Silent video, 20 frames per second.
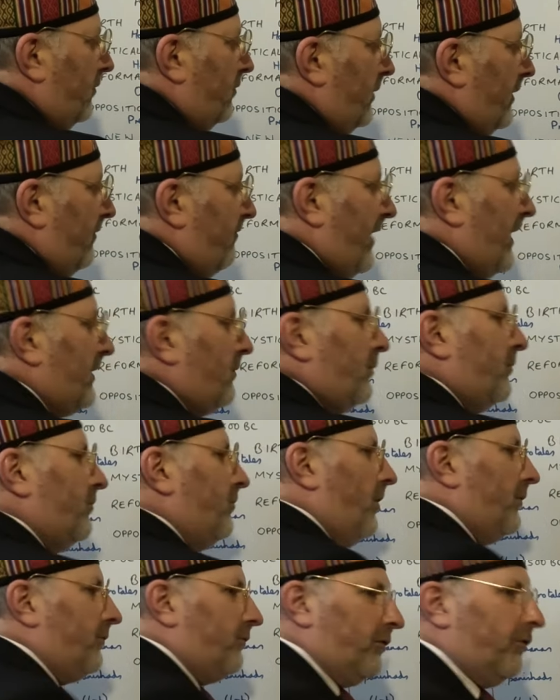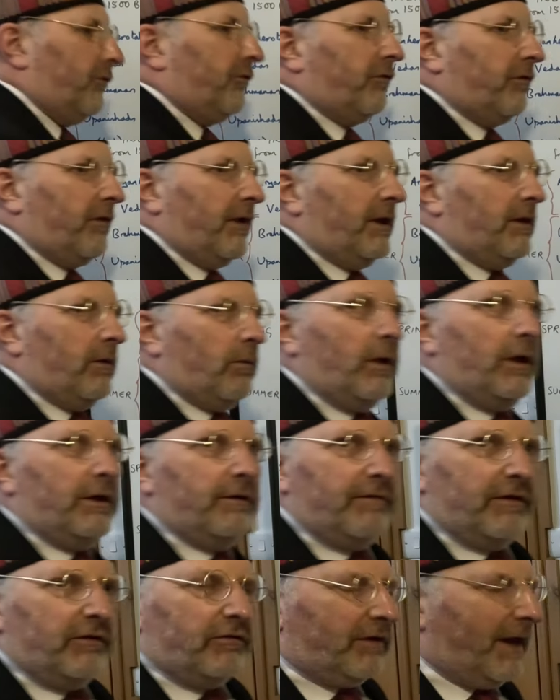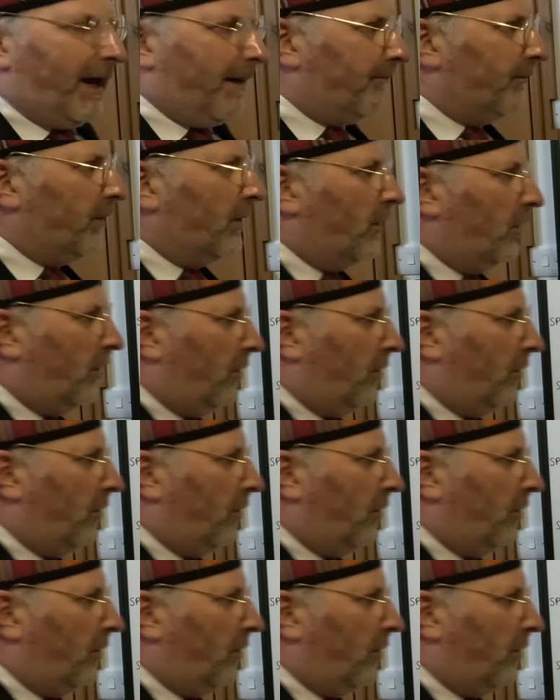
in fact it was not just in the world of Islam,